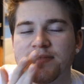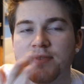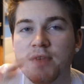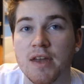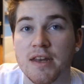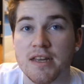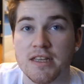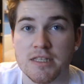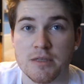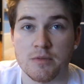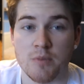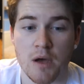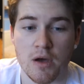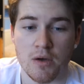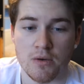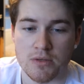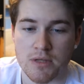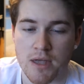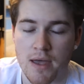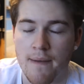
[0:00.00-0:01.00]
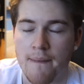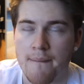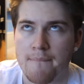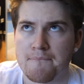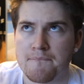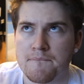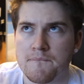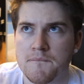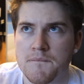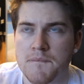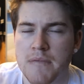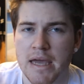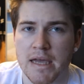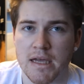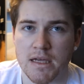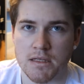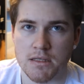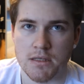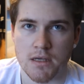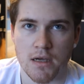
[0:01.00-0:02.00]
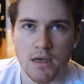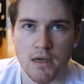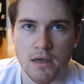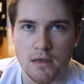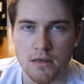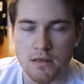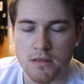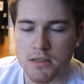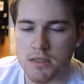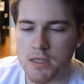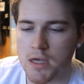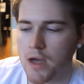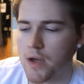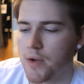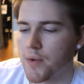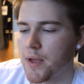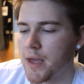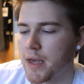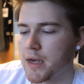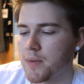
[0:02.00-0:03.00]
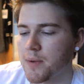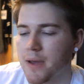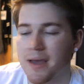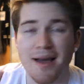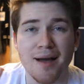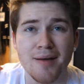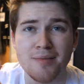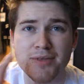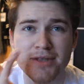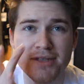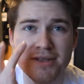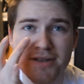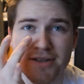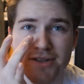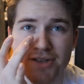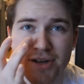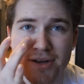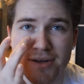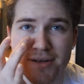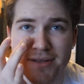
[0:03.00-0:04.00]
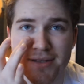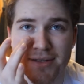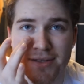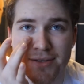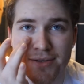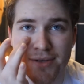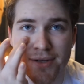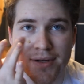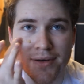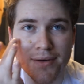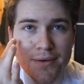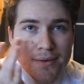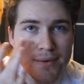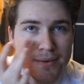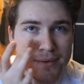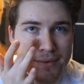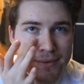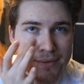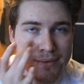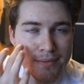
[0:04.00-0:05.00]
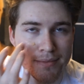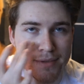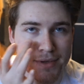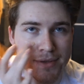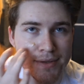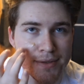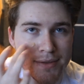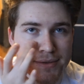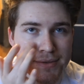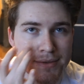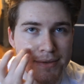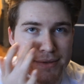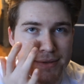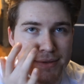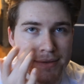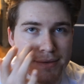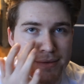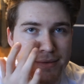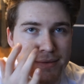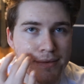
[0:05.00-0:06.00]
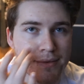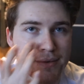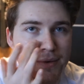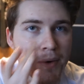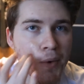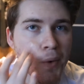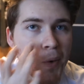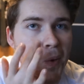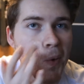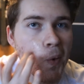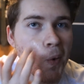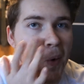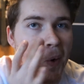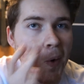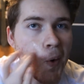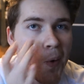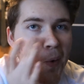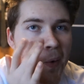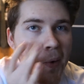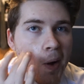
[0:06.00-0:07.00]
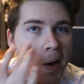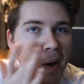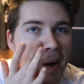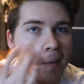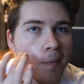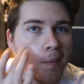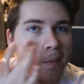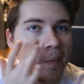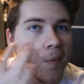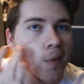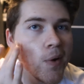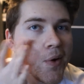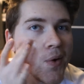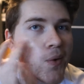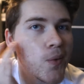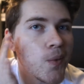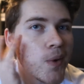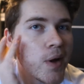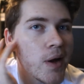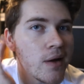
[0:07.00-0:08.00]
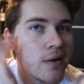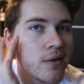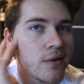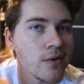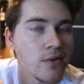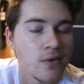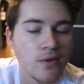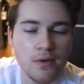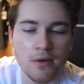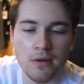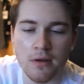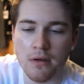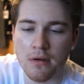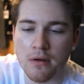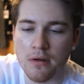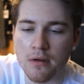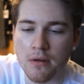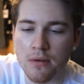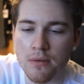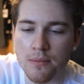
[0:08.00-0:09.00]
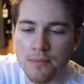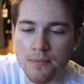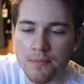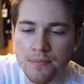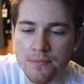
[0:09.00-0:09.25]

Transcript: And it smells amazing. So anyway, I'm just gonna chuck this straight on because no time to waste, you know?